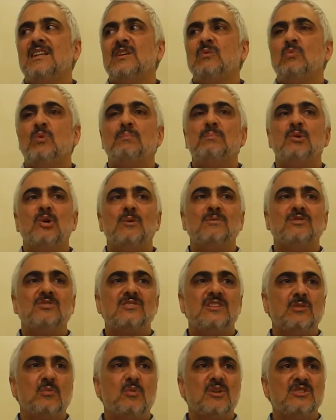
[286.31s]
and what purpose
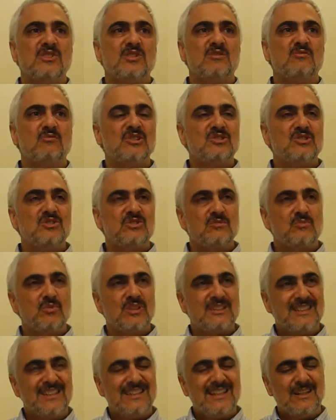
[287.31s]
was
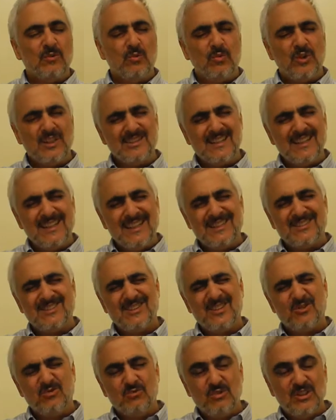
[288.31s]

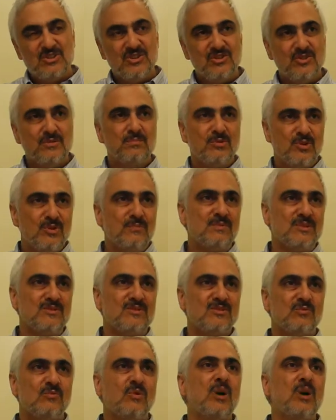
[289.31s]
its original purpose.